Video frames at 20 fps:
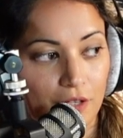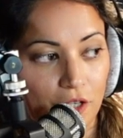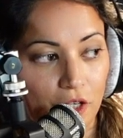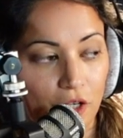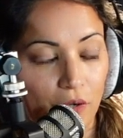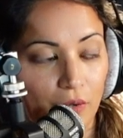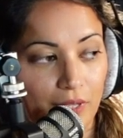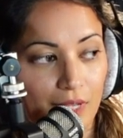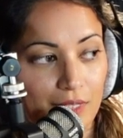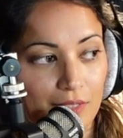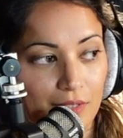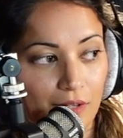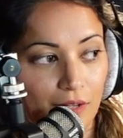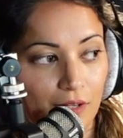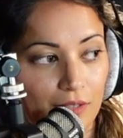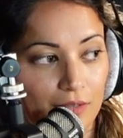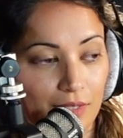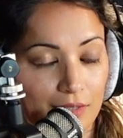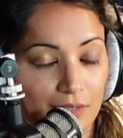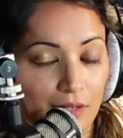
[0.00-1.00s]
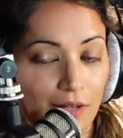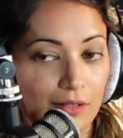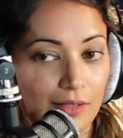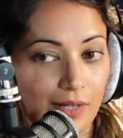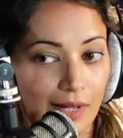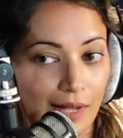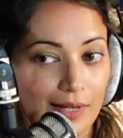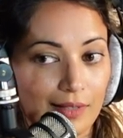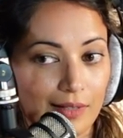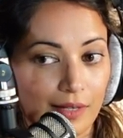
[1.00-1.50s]
You know what that's called? That's called the
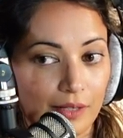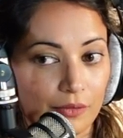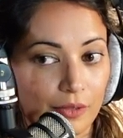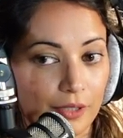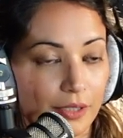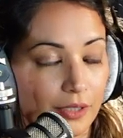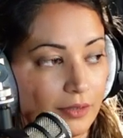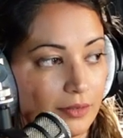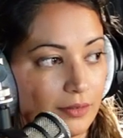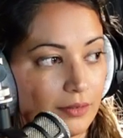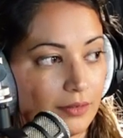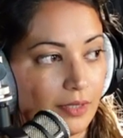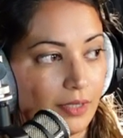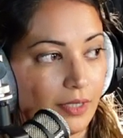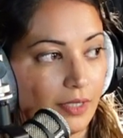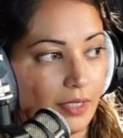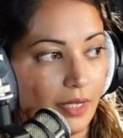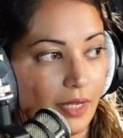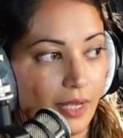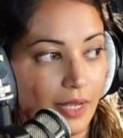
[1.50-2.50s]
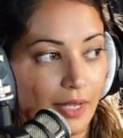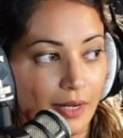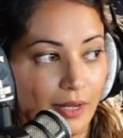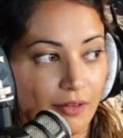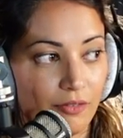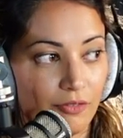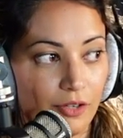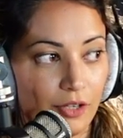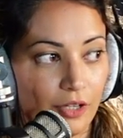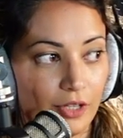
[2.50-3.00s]
highlight reel. And I
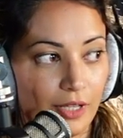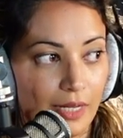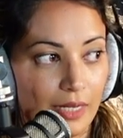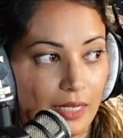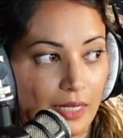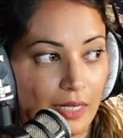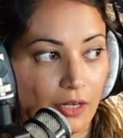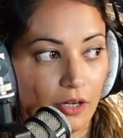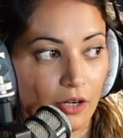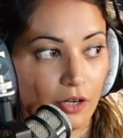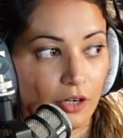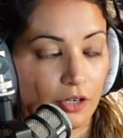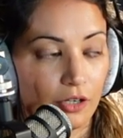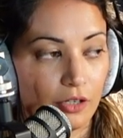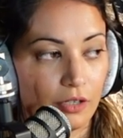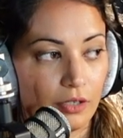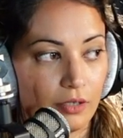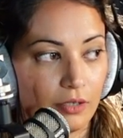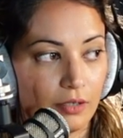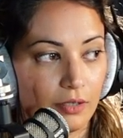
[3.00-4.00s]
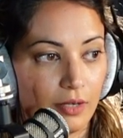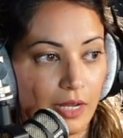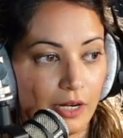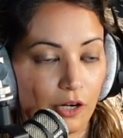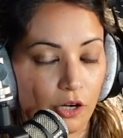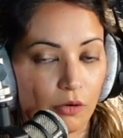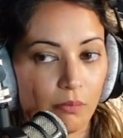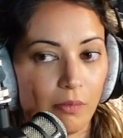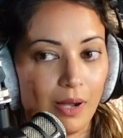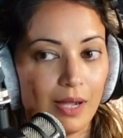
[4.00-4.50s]
mm-hmm. feel like in our in
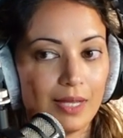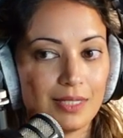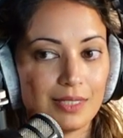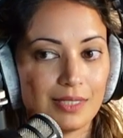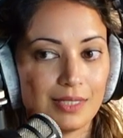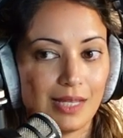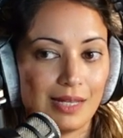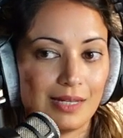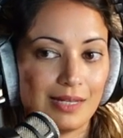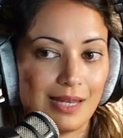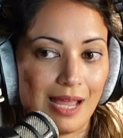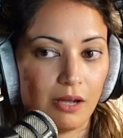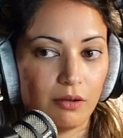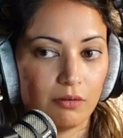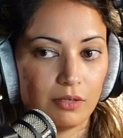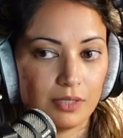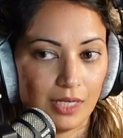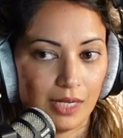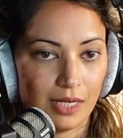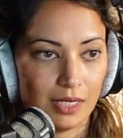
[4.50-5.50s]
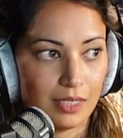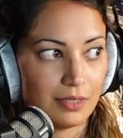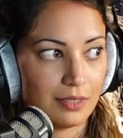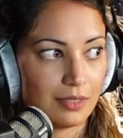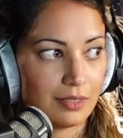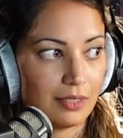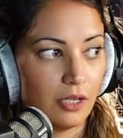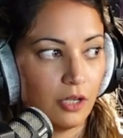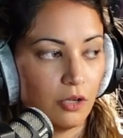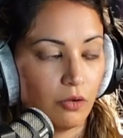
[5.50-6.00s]
our mindset
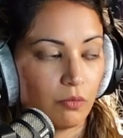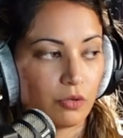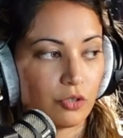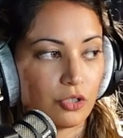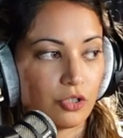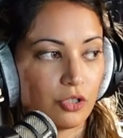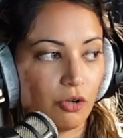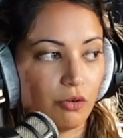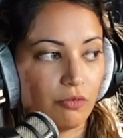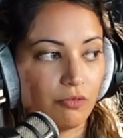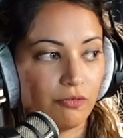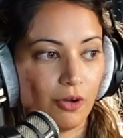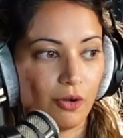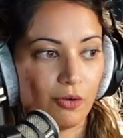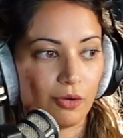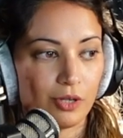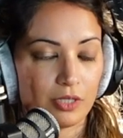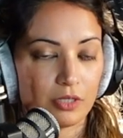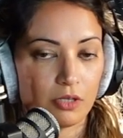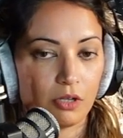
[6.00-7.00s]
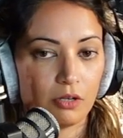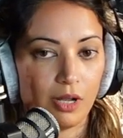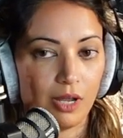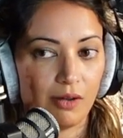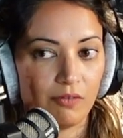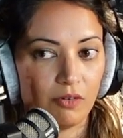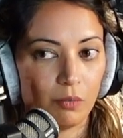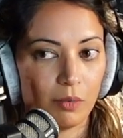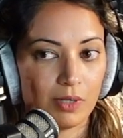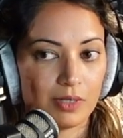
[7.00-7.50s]
nowadays, we're so focused on
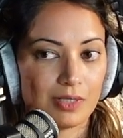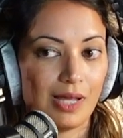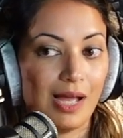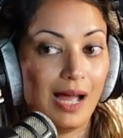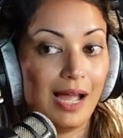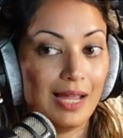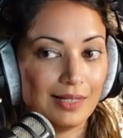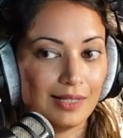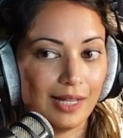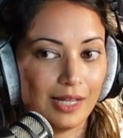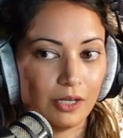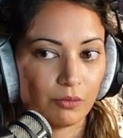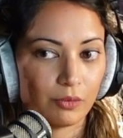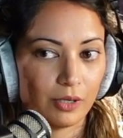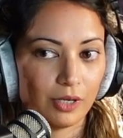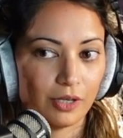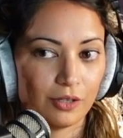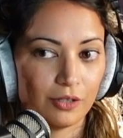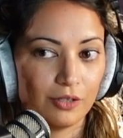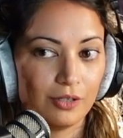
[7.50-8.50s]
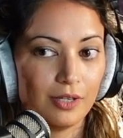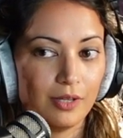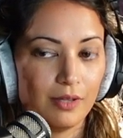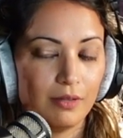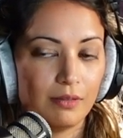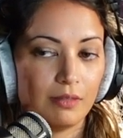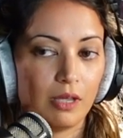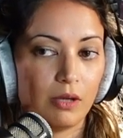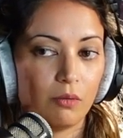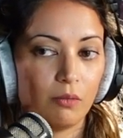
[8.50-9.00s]
everyone's highlight reel
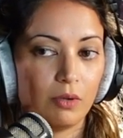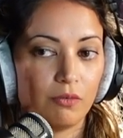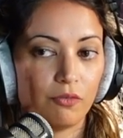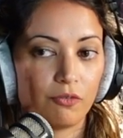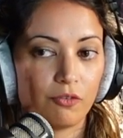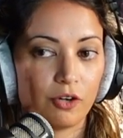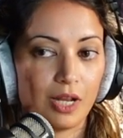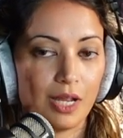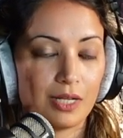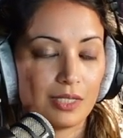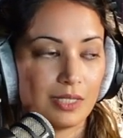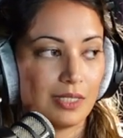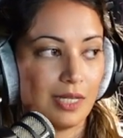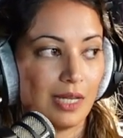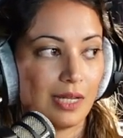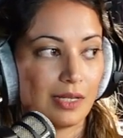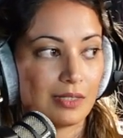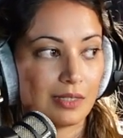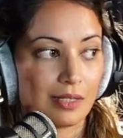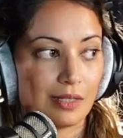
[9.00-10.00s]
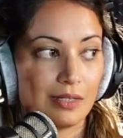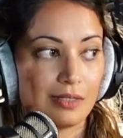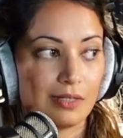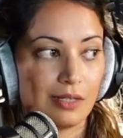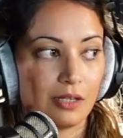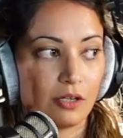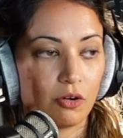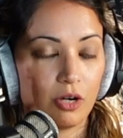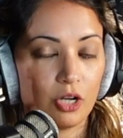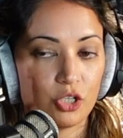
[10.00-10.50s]
that we forget to take into
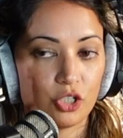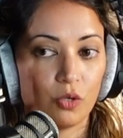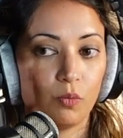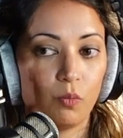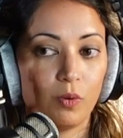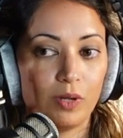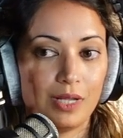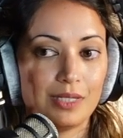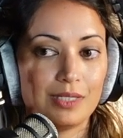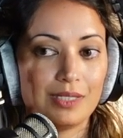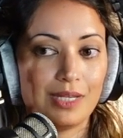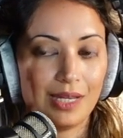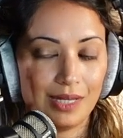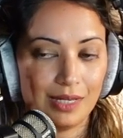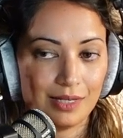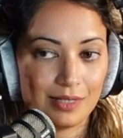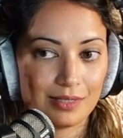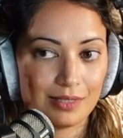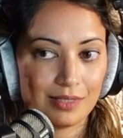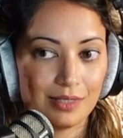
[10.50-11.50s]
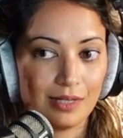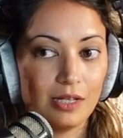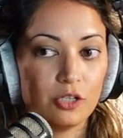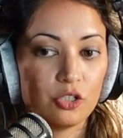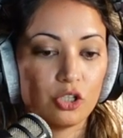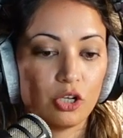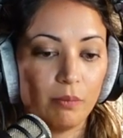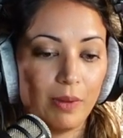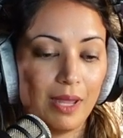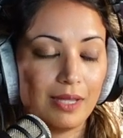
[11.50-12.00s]
consideration what it takes
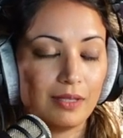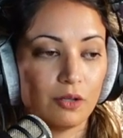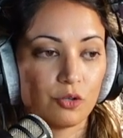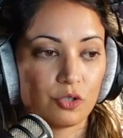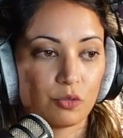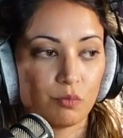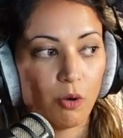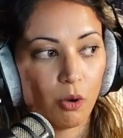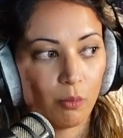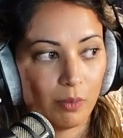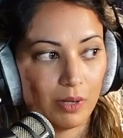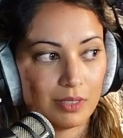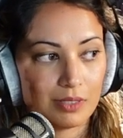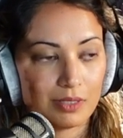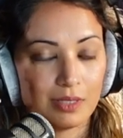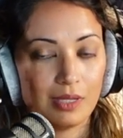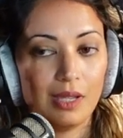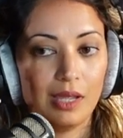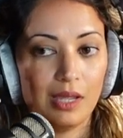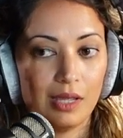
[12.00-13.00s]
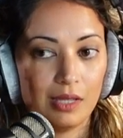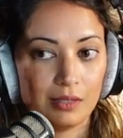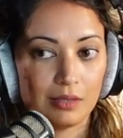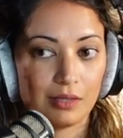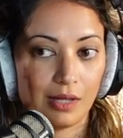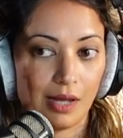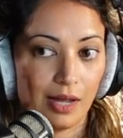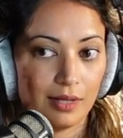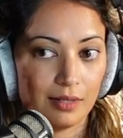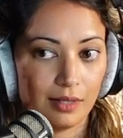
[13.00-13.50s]
to make those moments hit
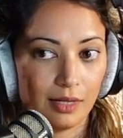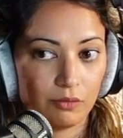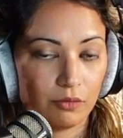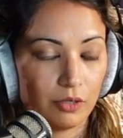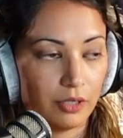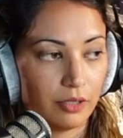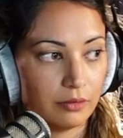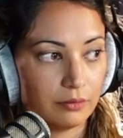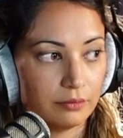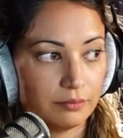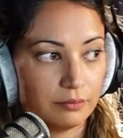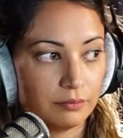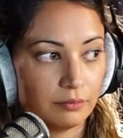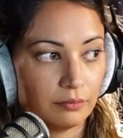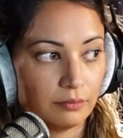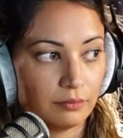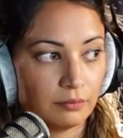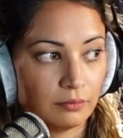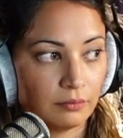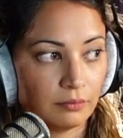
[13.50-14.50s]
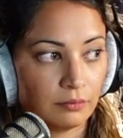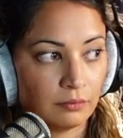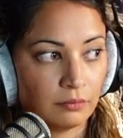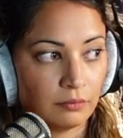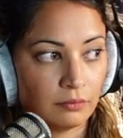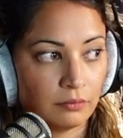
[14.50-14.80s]
the highlight reel. 100%. I'd